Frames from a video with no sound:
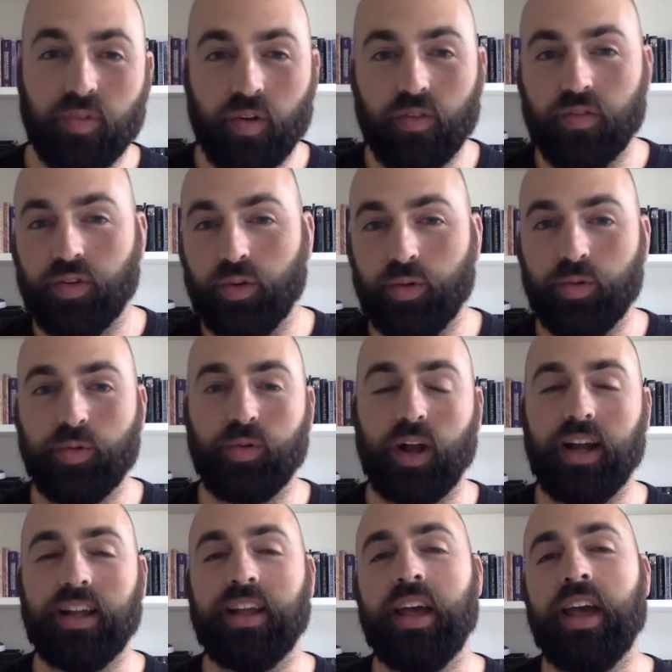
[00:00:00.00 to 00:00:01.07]
A few,
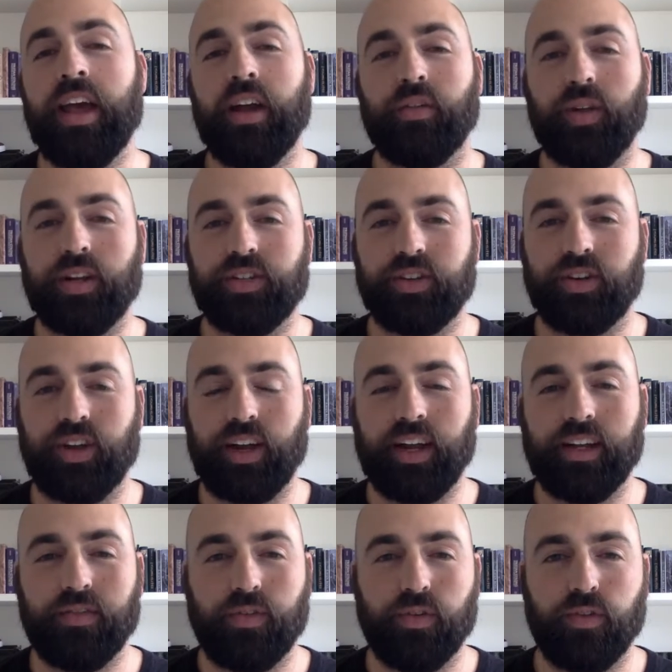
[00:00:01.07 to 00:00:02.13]
right? Raise your
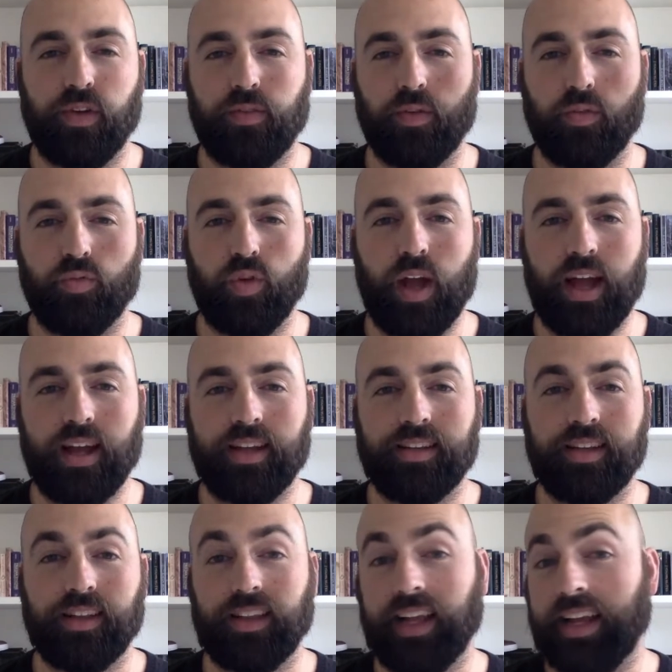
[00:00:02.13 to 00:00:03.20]
hand if you've ever
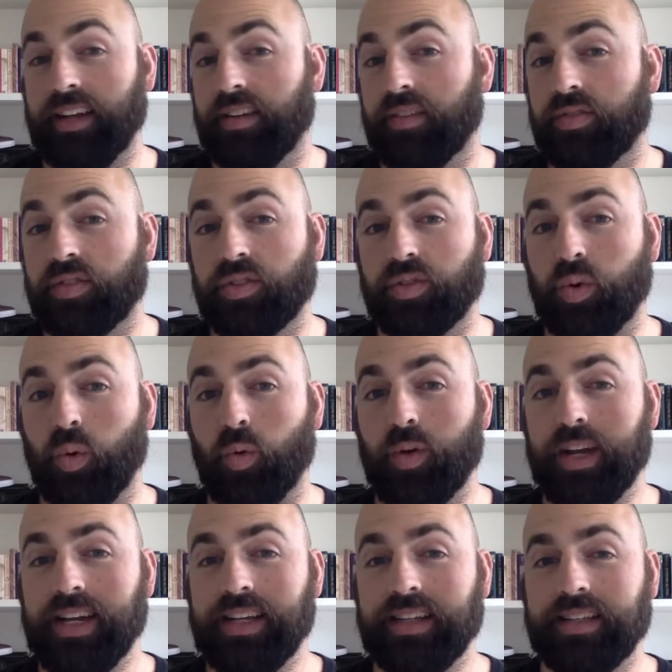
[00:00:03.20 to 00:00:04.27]
read Land of
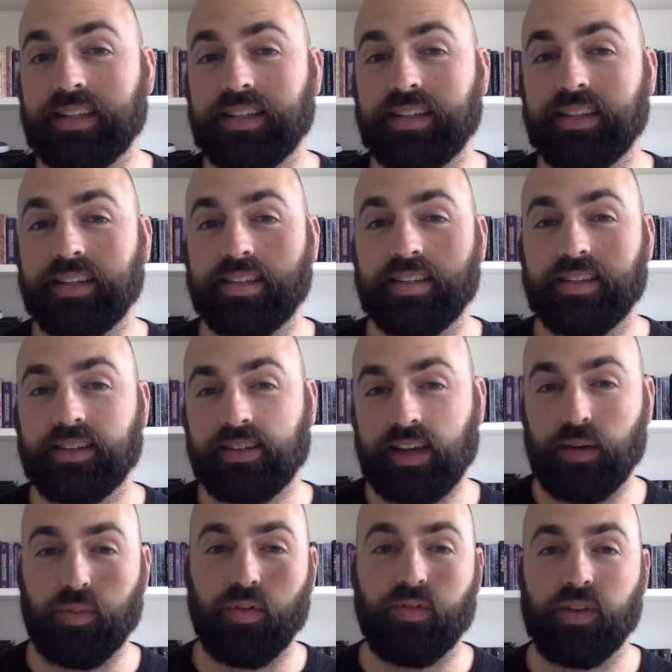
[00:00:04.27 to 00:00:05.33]
Stories. A
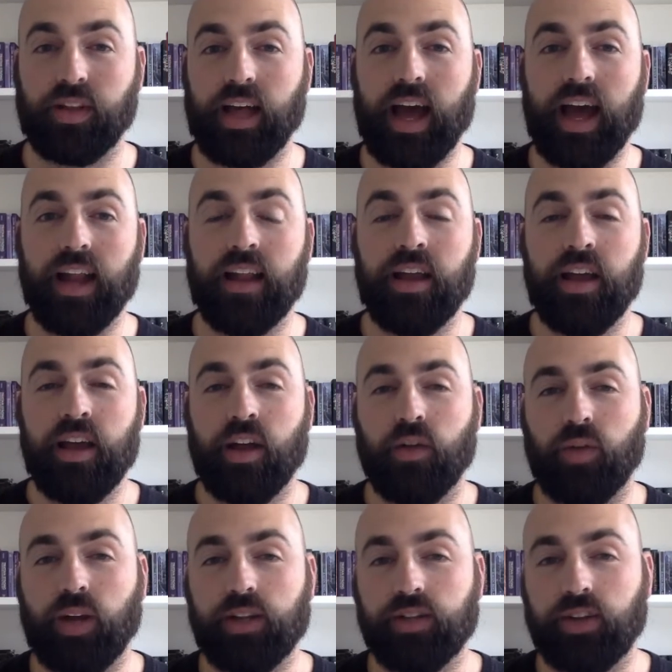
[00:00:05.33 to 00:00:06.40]
couple for that.
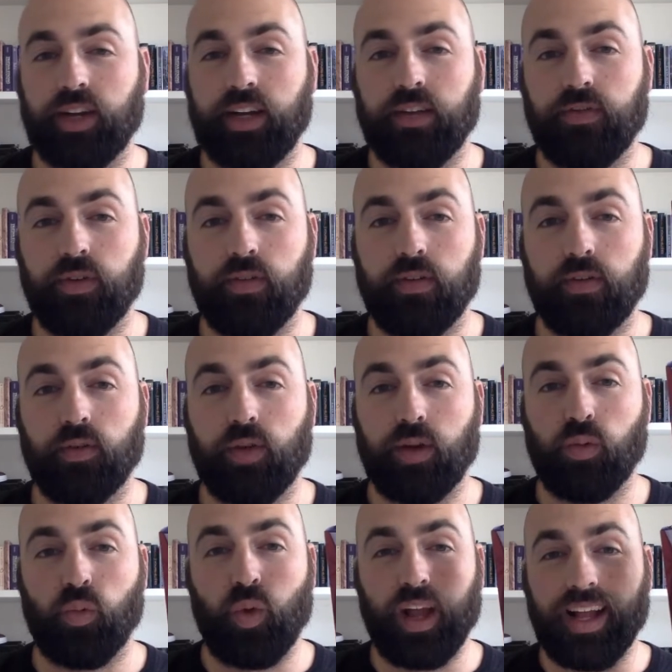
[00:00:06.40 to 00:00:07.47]
Raise your hand if you've ever
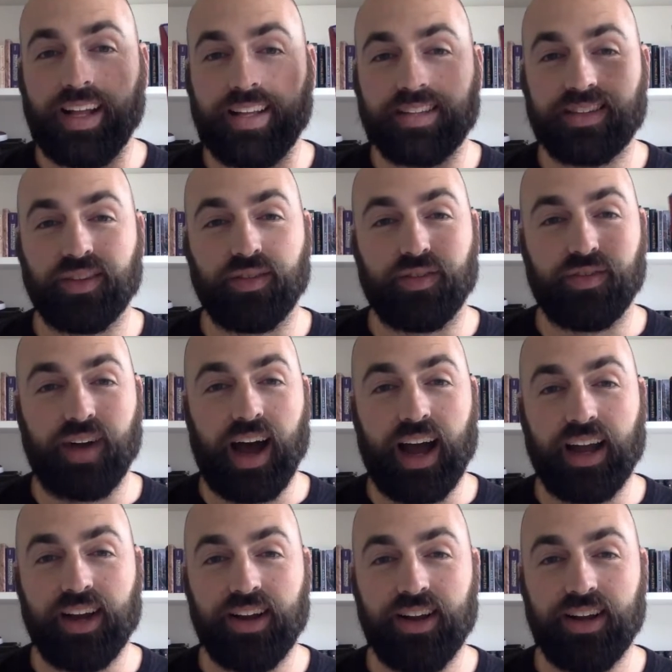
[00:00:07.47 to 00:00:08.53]
read Wings of
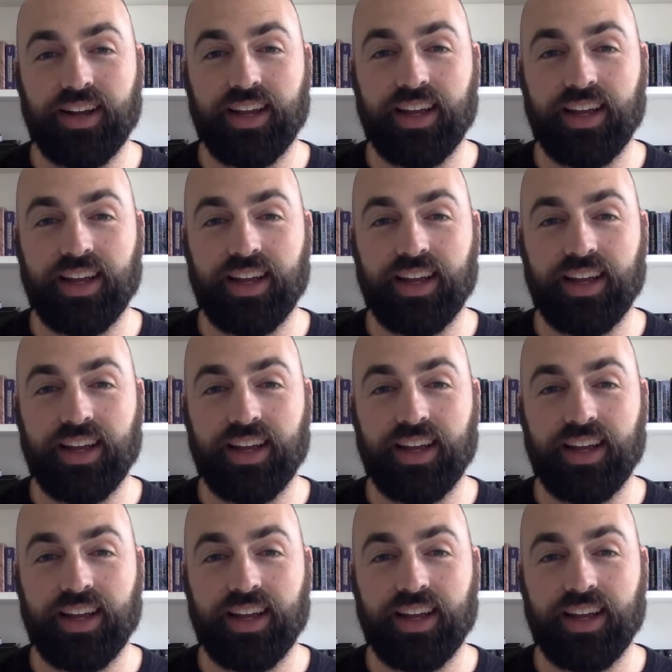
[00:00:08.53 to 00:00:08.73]
Fire.